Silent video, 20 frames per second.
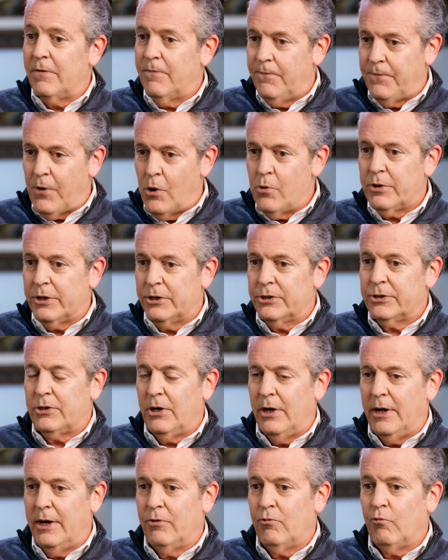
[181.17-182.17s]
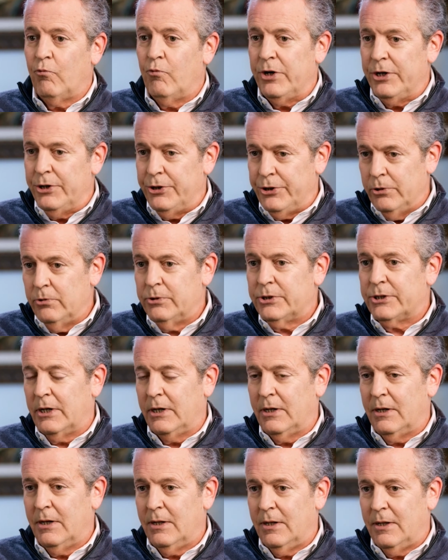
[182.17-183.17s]
focused on
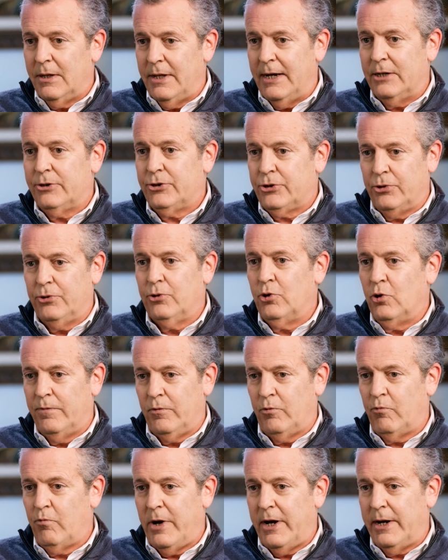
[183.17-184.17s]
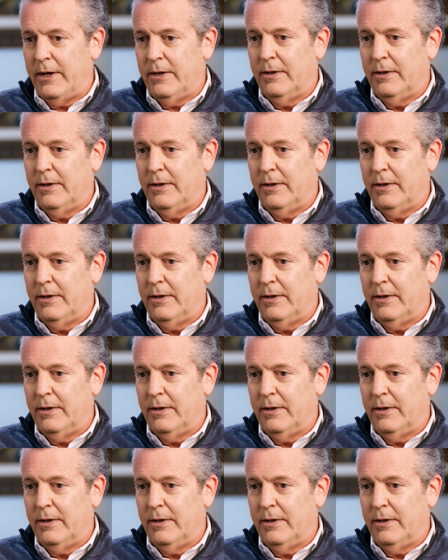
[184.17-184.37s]
reducing that turnover rate,